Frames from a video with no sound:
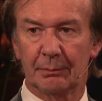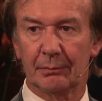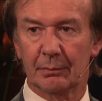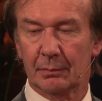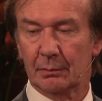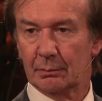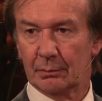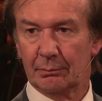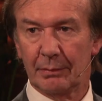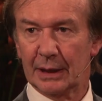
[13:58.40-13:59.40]

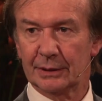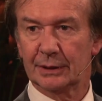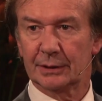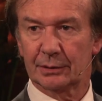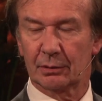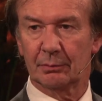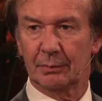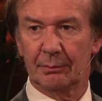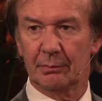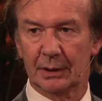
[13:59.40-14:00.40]
meshes or
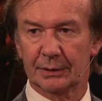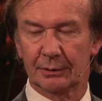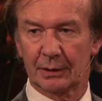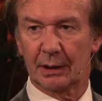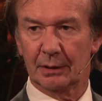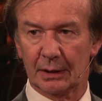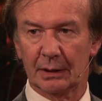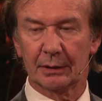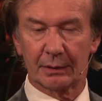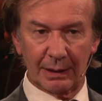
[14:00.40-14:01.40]
membranes you
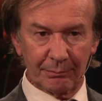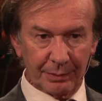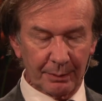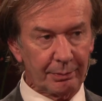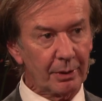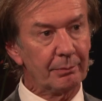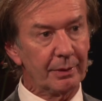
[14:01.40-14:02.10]
can prepare